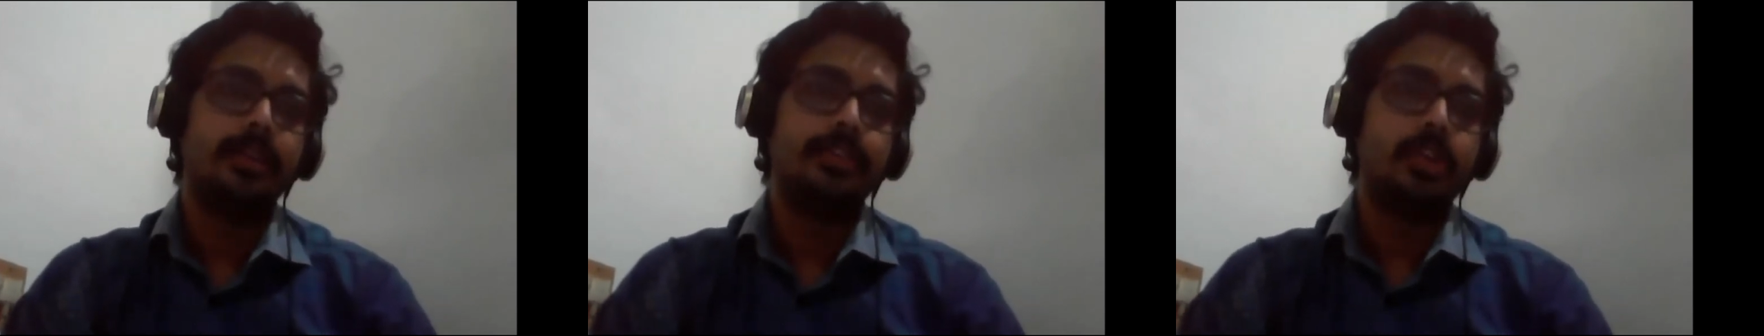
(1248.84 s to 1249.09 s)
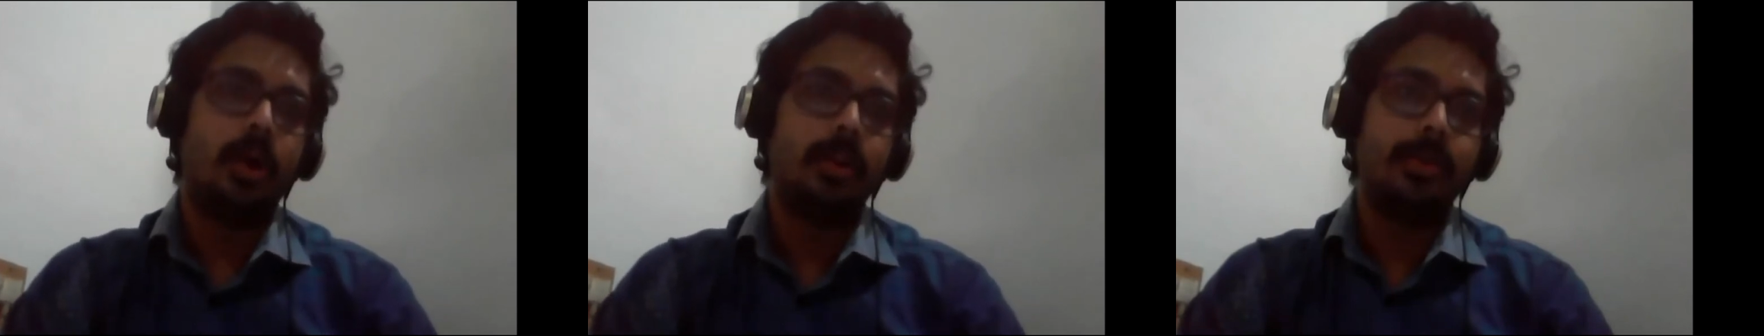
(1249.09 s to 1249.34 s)

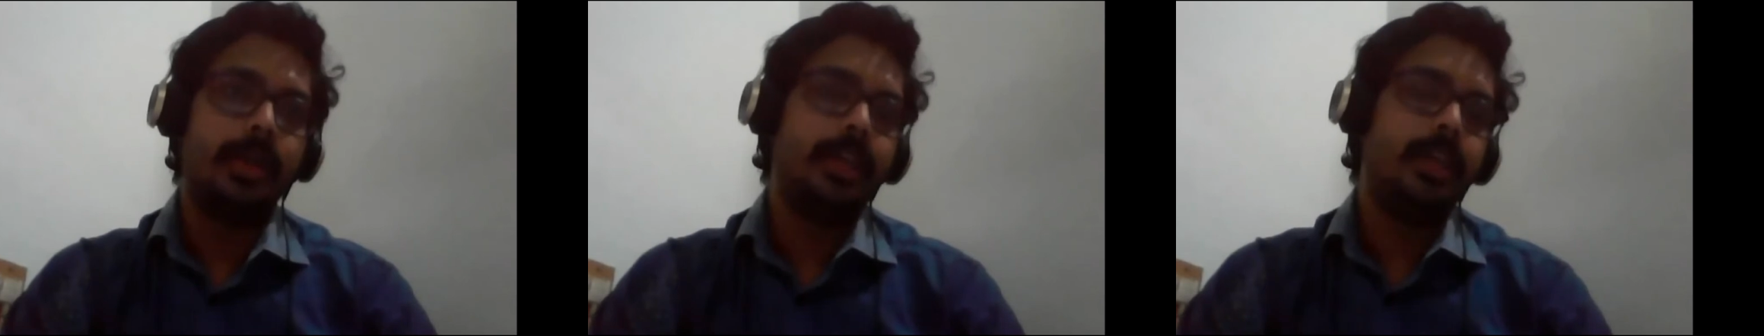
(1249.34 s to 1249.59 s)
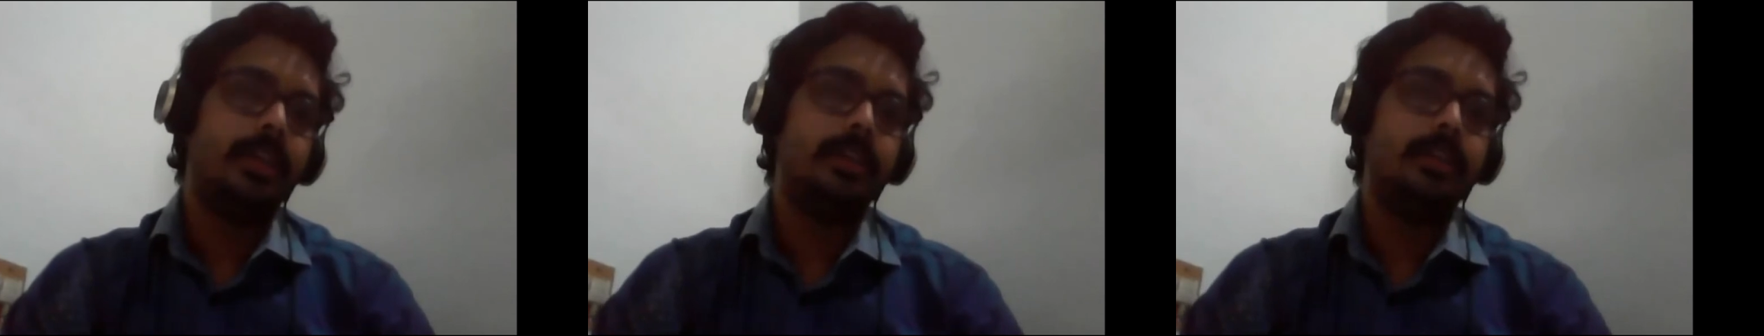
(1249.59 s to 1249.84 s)
So
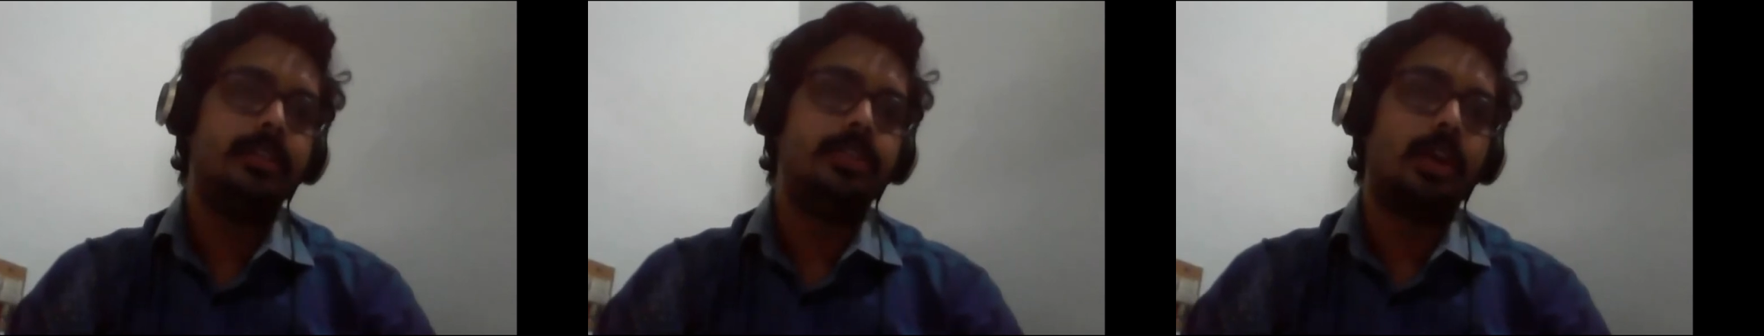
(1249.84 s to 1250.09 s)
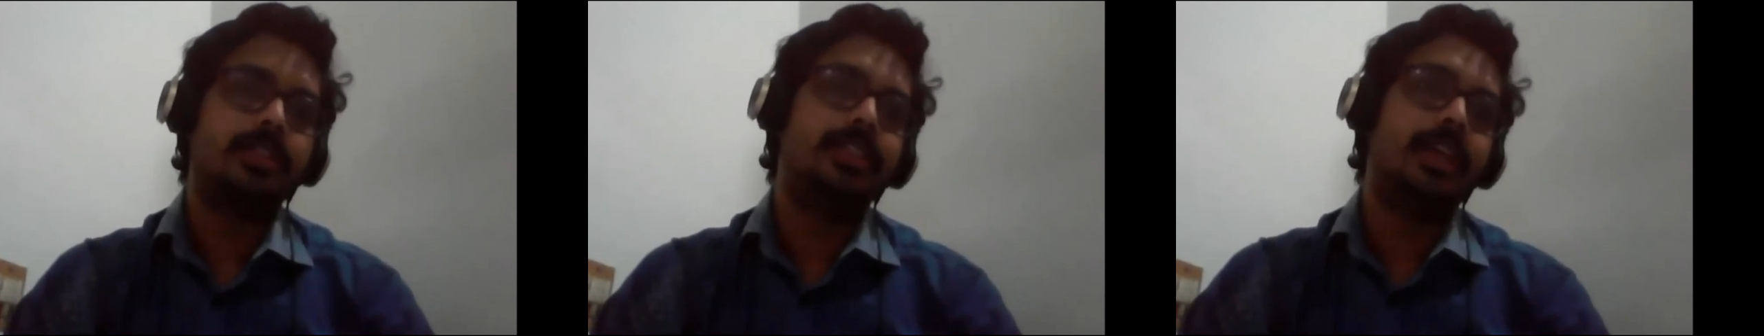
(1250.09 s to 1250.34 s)
already
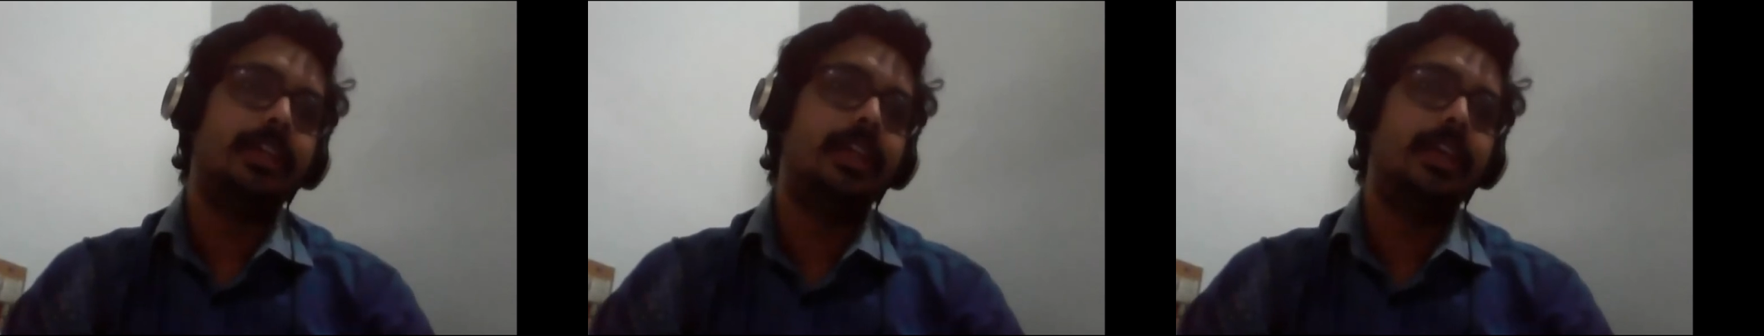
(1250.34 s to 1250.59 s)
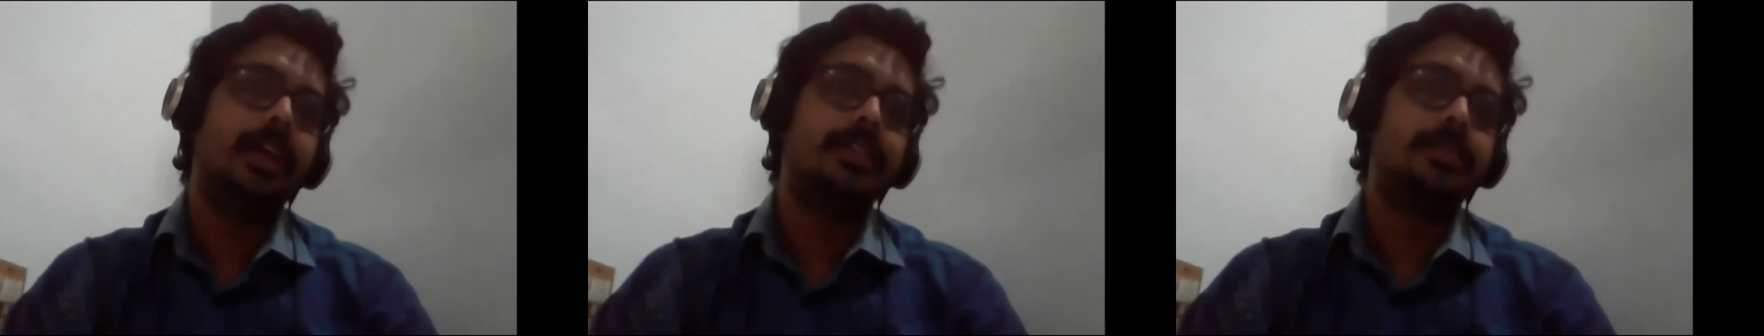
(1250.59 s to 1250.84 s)
Dr.
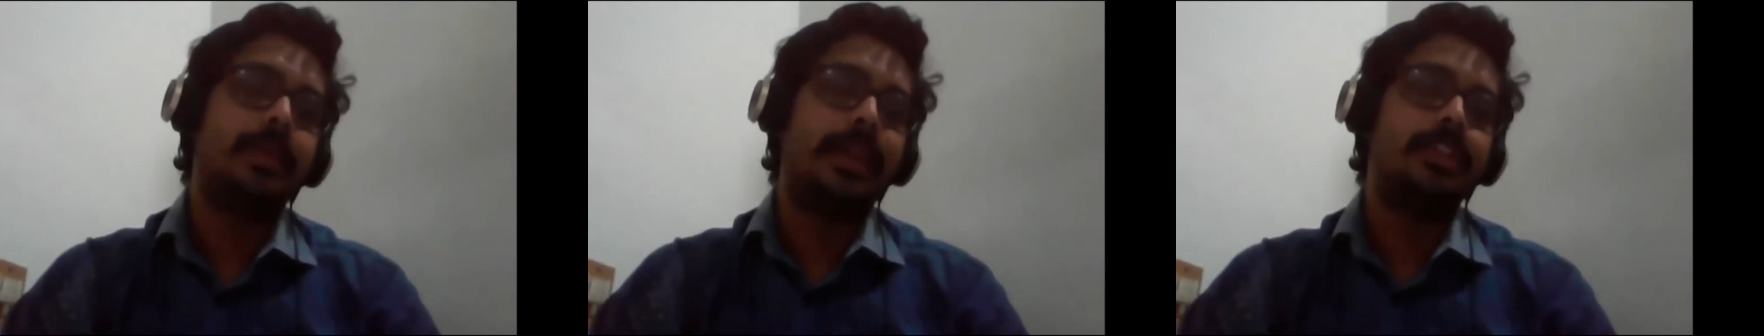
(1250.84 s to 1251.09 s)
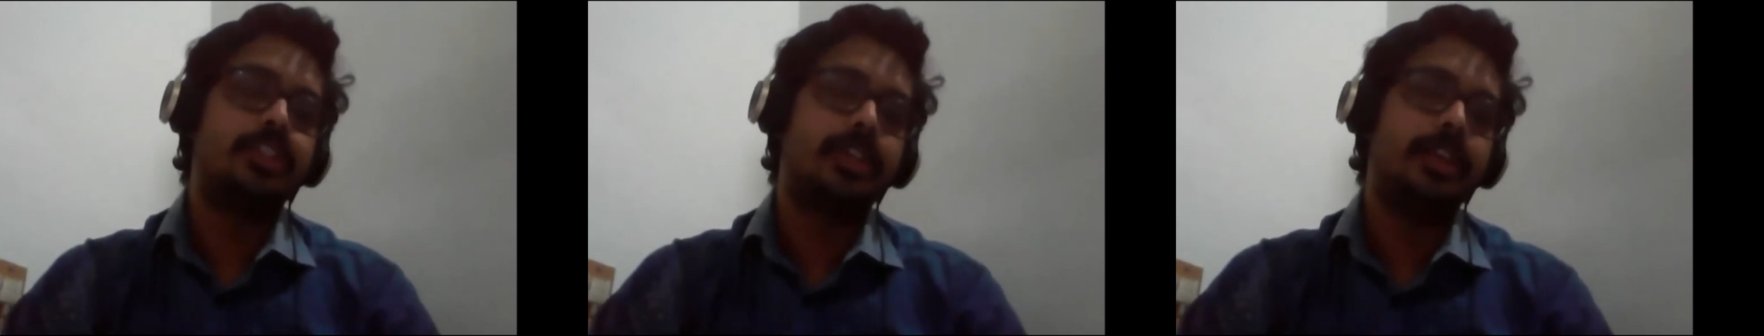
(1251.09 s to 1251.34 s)
Danya has
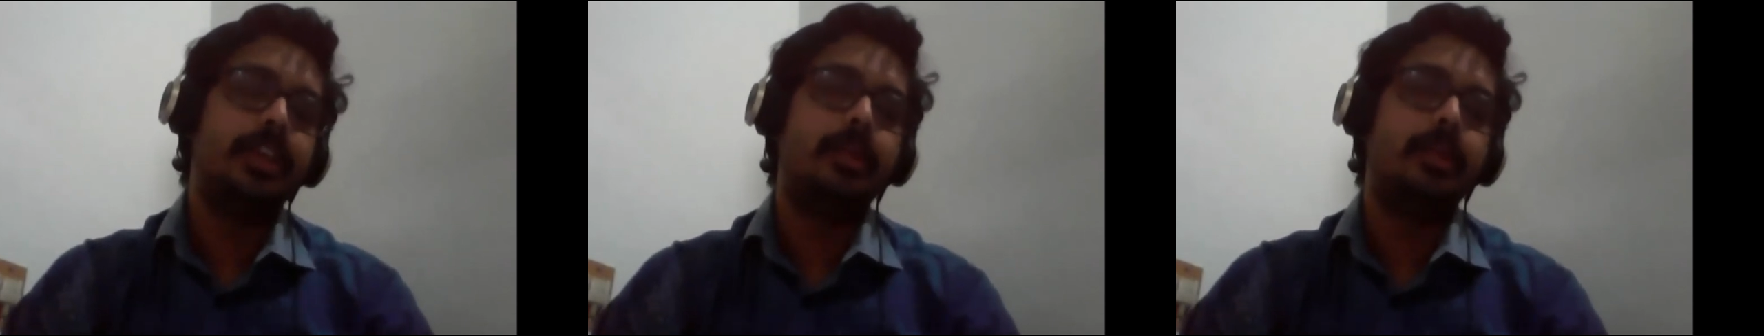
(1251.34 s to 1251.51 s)
mentioned